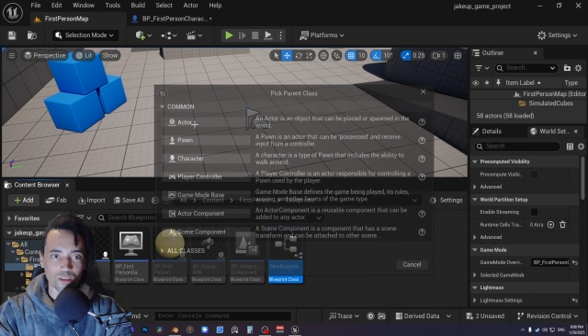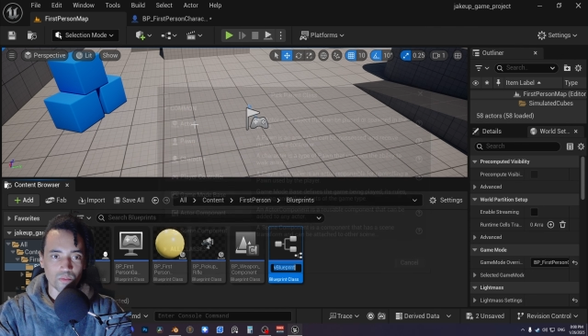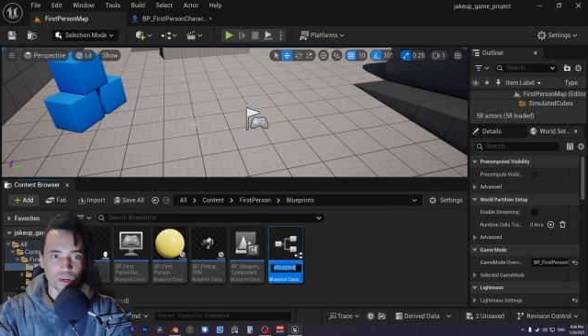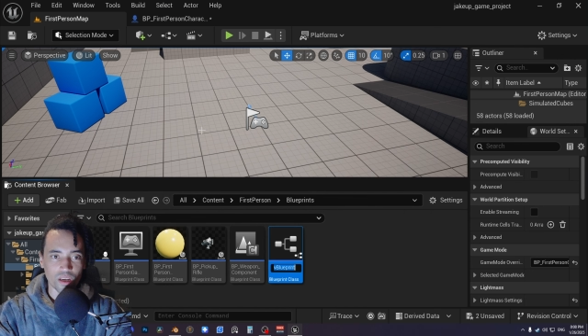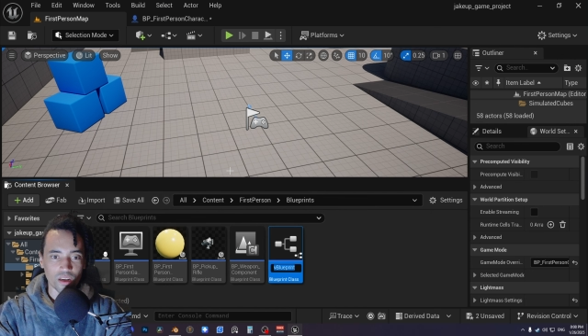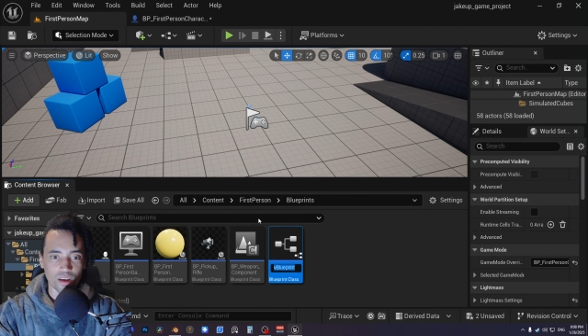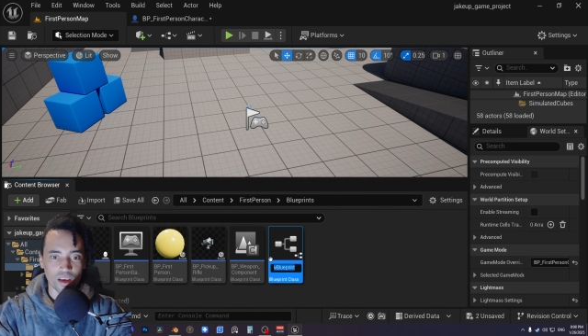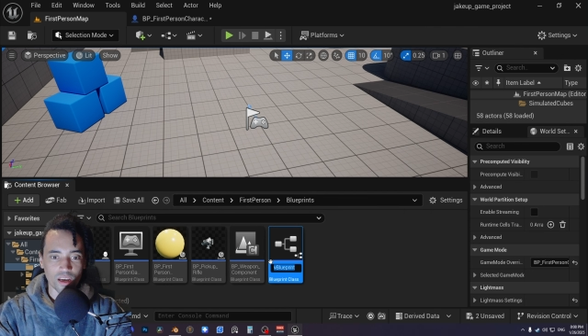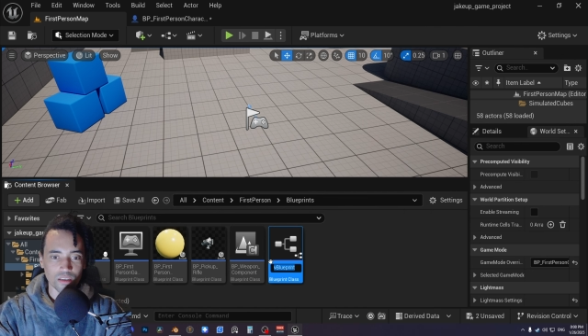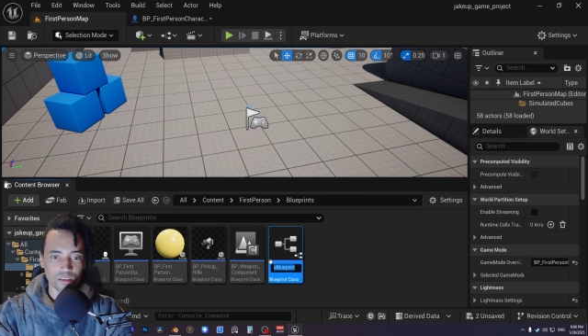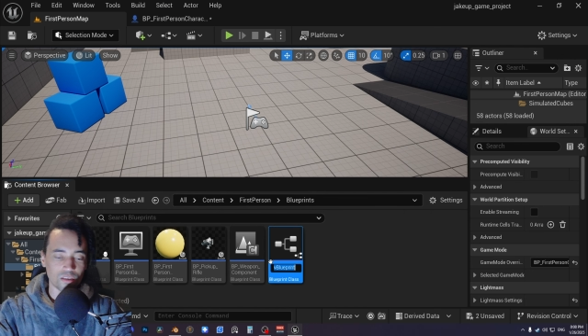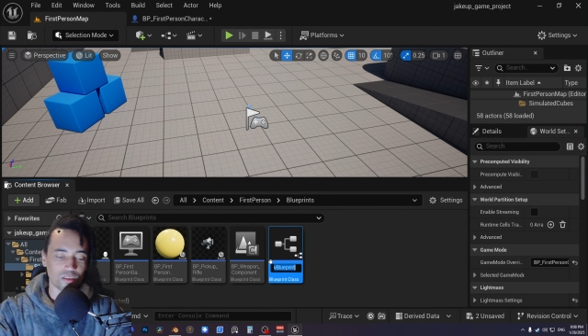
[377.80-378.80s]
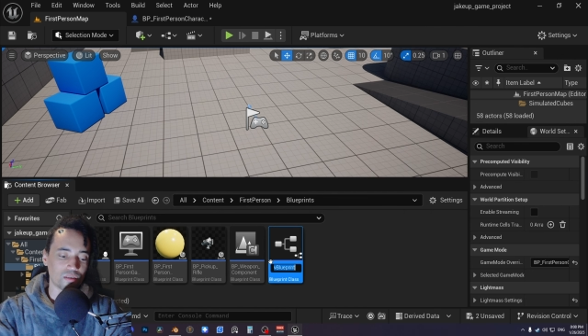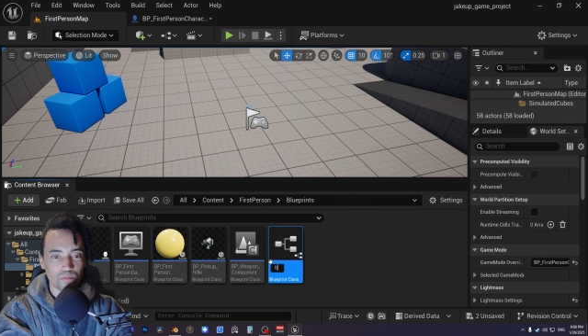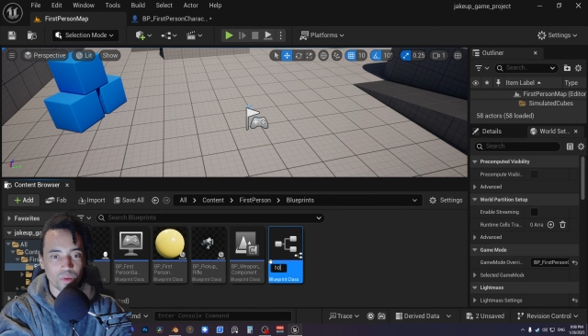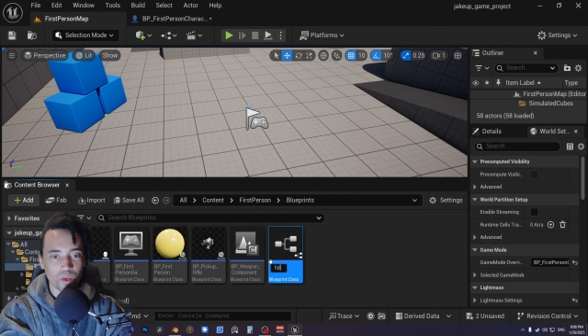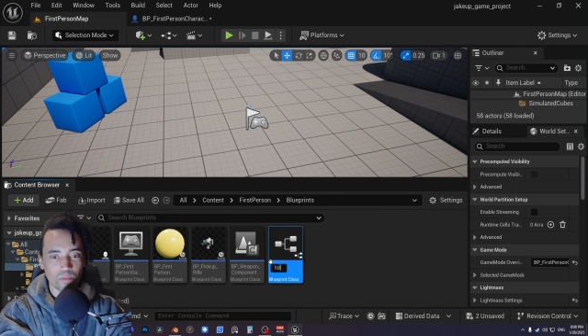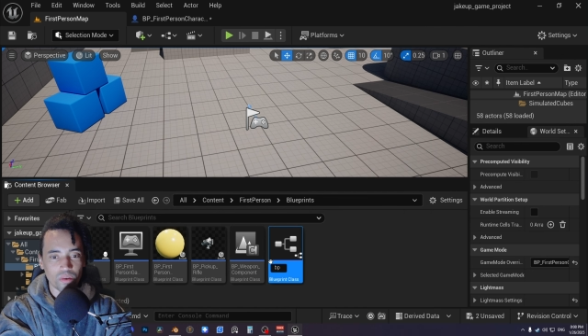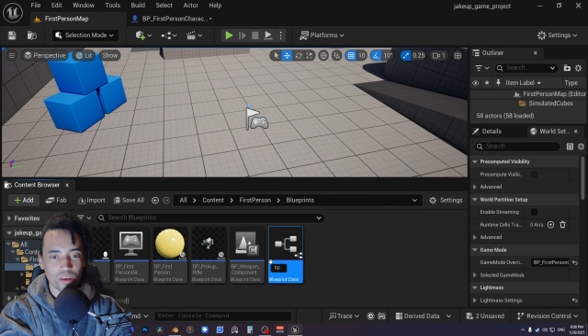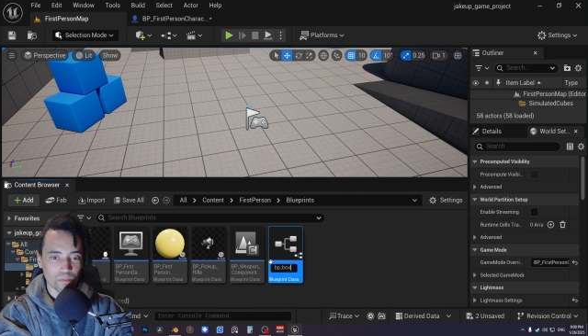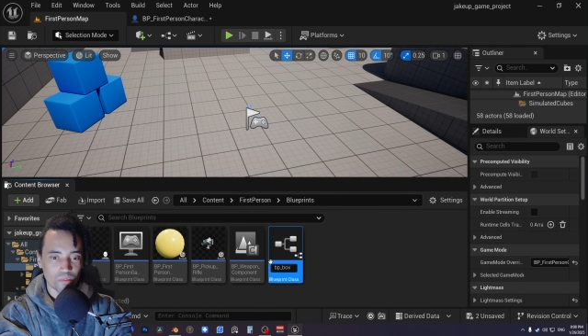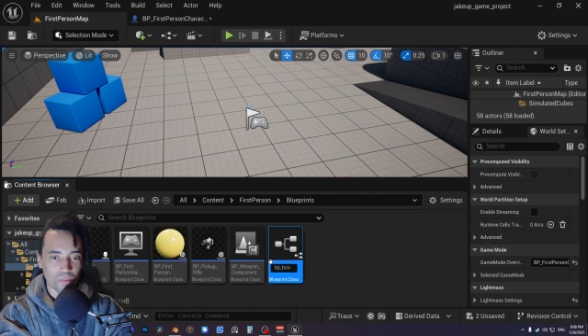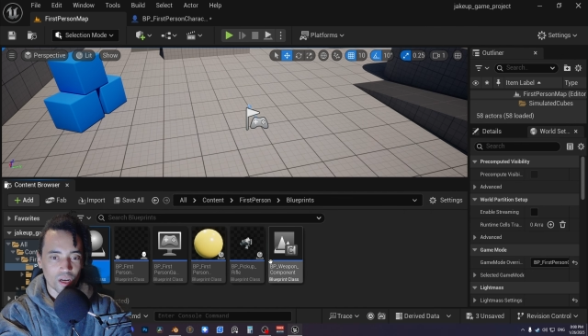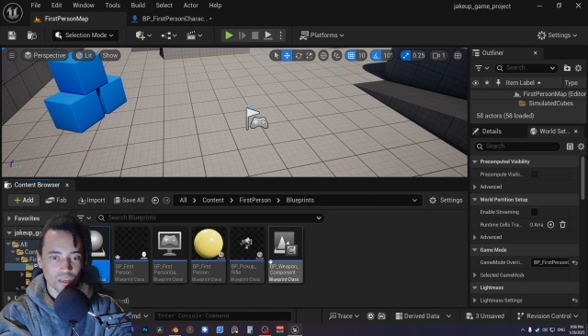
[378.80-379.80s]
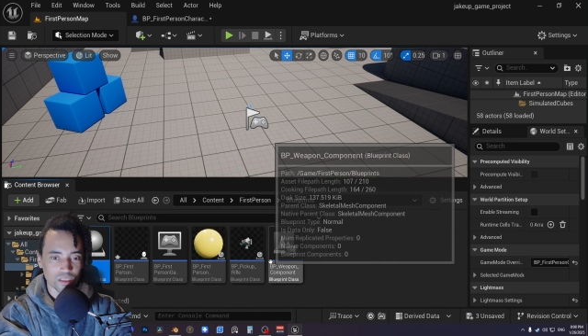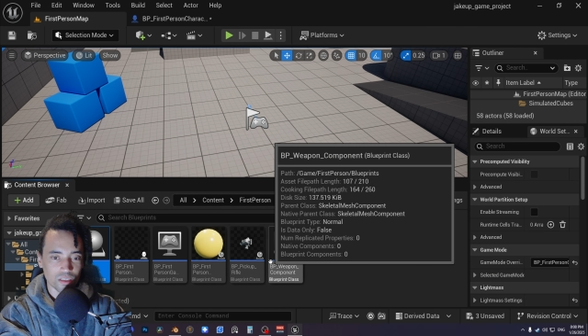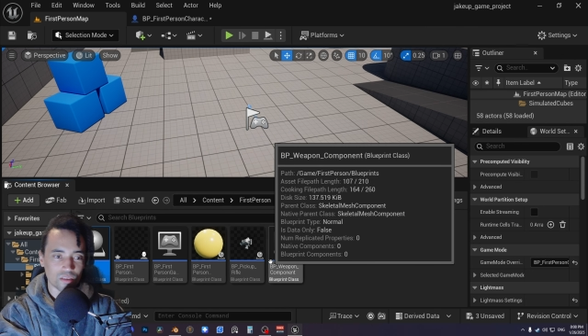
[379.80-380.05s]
make it an actor, BP box.